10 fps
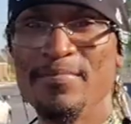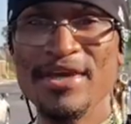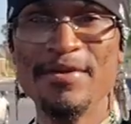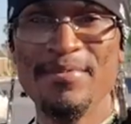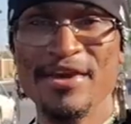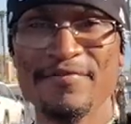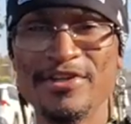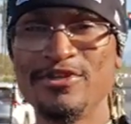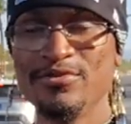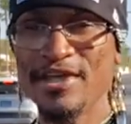could be the be of
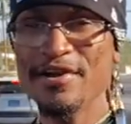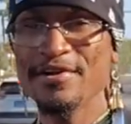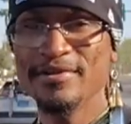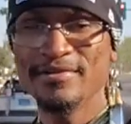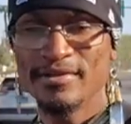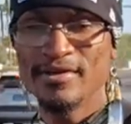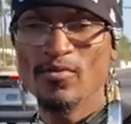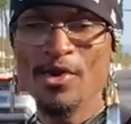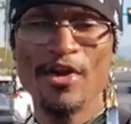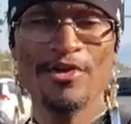a two-third.
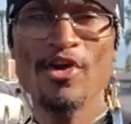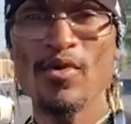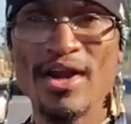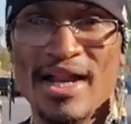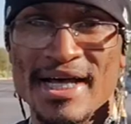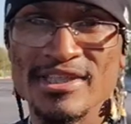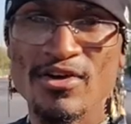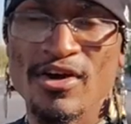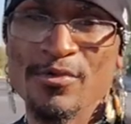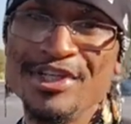We don't know what our lots are.